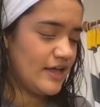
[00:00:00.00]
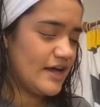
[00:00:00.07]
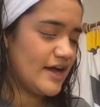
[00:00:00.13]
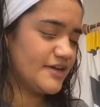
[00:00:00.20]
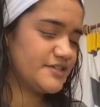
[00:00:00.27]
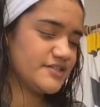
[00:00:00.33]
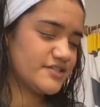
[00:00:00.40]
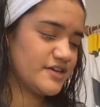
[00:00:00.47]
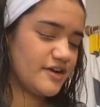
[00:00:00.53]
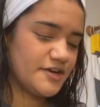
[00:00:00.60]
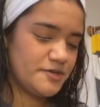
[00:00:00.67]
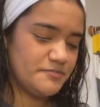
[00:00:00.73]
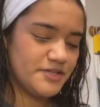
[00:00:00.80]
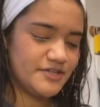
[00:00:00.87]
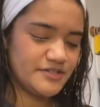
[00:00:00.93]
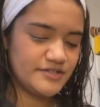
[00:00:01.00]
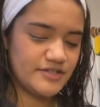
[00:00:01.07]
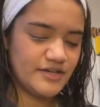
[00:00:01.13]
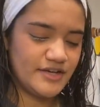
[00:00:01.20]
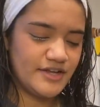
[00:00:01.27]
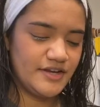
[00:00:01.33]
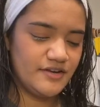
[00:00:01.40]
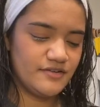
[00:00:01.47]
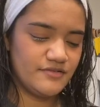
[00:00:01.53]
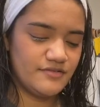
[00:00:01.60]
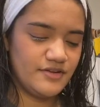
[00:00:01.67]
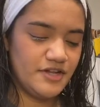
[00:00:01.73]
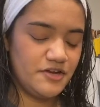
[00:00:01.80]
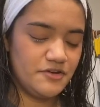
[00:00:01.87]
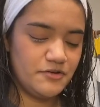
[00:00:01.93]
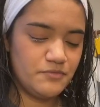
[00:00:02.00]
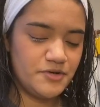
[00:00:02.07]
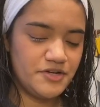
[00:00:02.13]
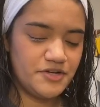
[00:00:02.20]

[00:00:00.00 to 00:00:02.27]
I just got it because I needed one